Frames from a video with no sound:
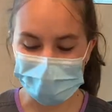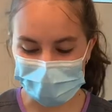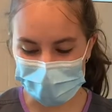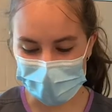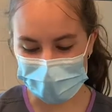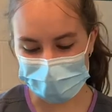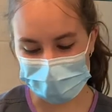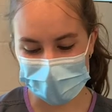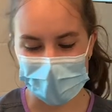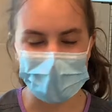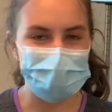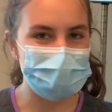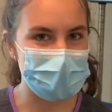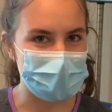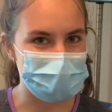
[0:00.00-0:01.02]
of along those lines,
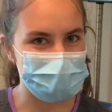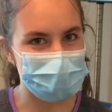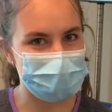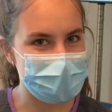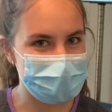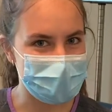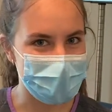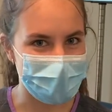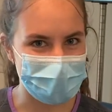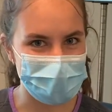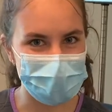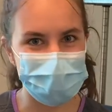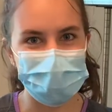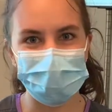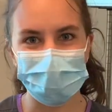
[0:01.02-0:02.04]
we also have these hot hands